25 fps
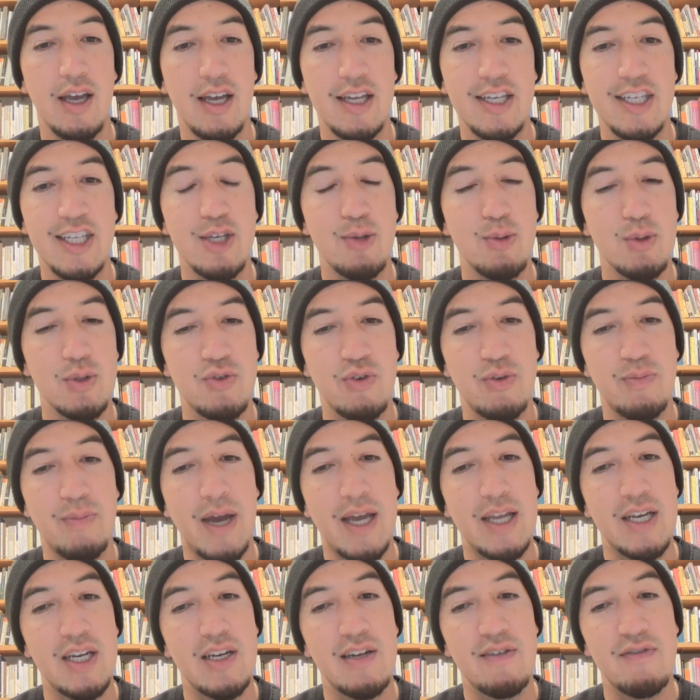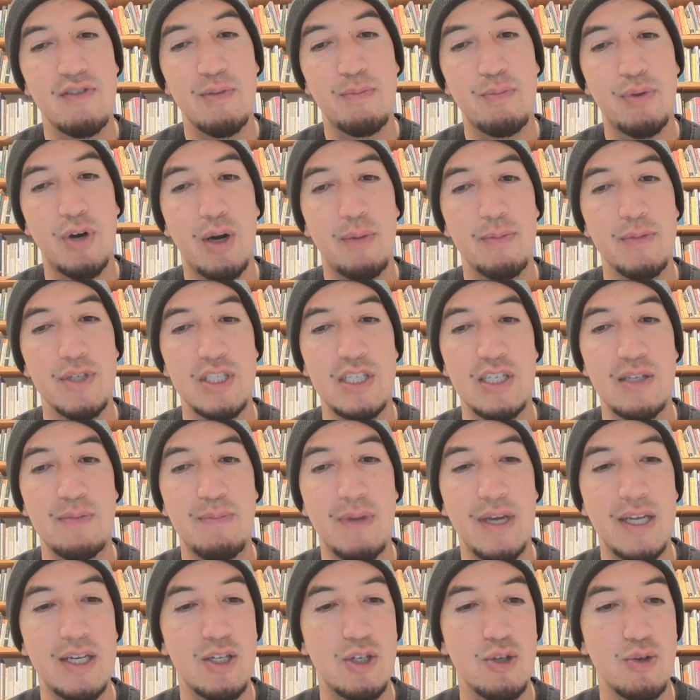and Yi was reminded of the promise he'd
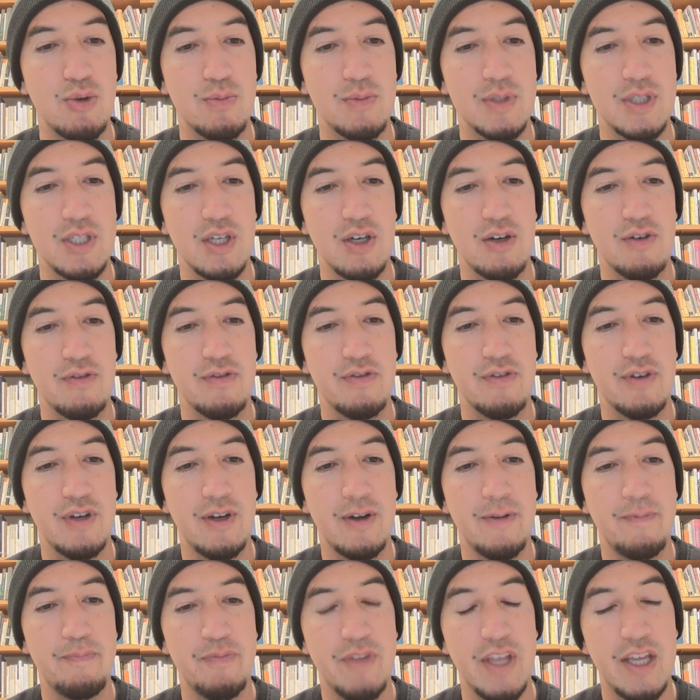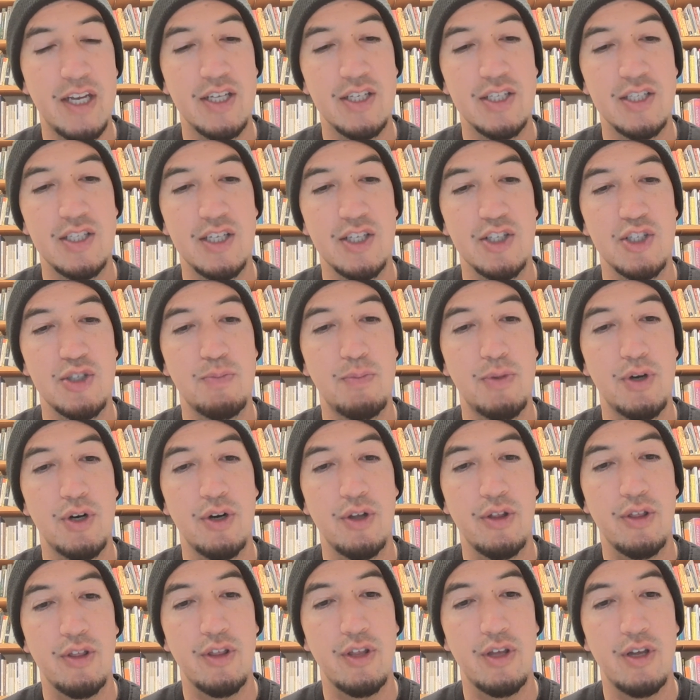made to himself at his son's
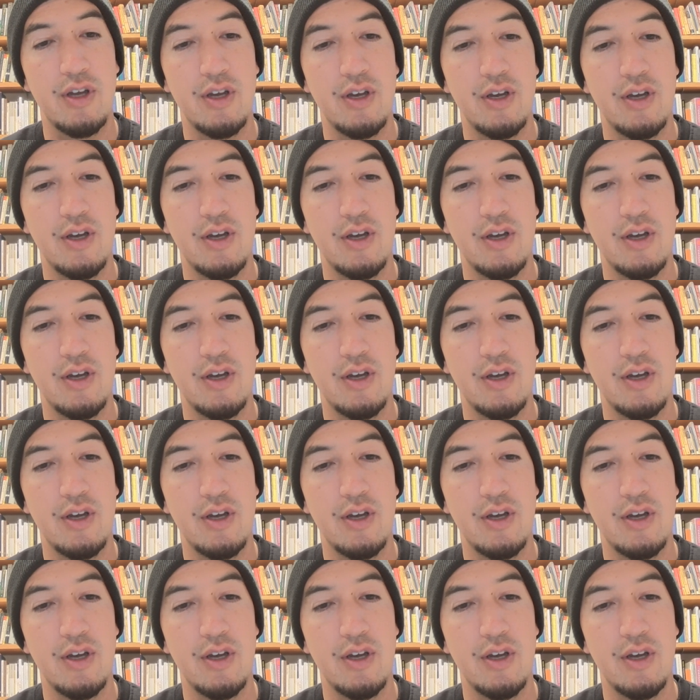birth.